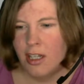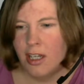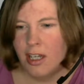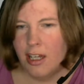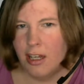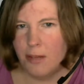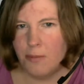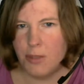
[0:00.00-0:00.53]

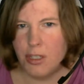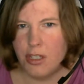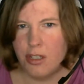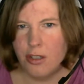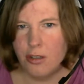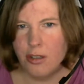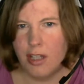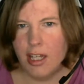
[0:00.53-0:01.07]
Helped
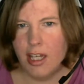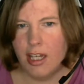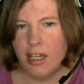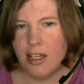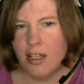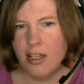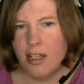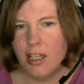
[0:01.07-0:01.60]
to like
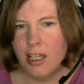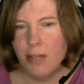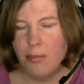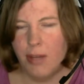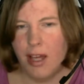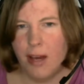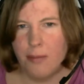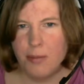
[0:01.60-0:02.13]
keep
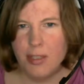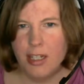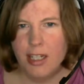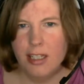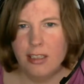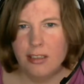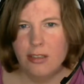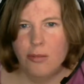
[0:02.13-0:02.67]
my
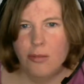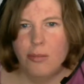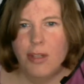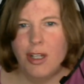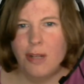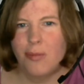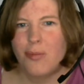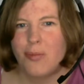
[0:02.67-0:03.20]
appetite to a
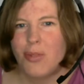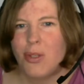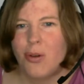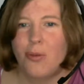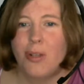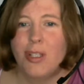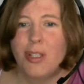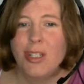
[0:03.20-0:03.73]
minimum so I
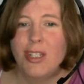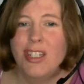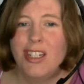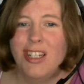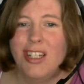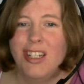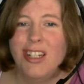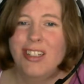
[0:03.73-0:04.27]
wasn't
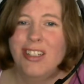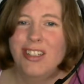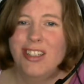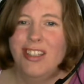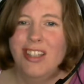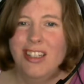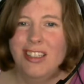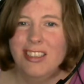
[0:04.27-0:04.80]
digging into
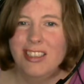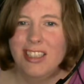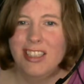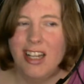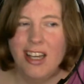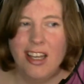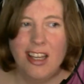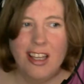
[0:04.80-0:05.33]
things that
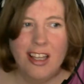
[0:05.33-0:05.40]
I